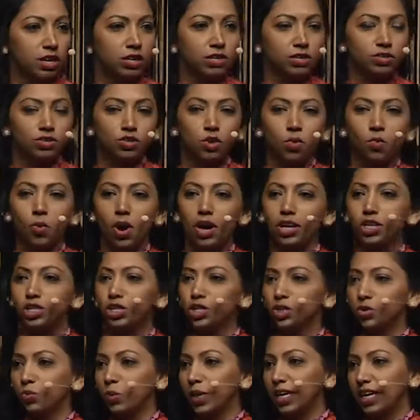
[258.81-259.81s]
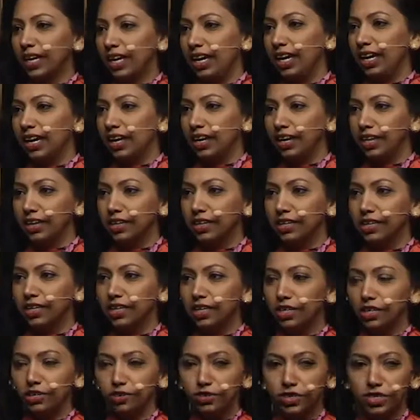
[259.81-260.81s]
So why should we care
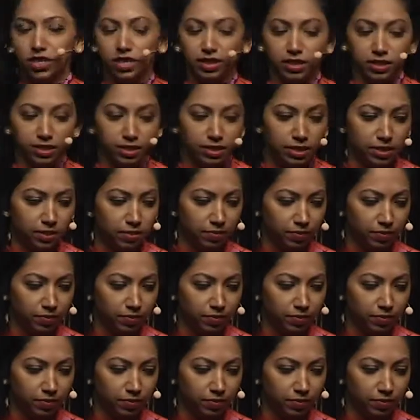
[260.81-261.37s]
in New Zealand?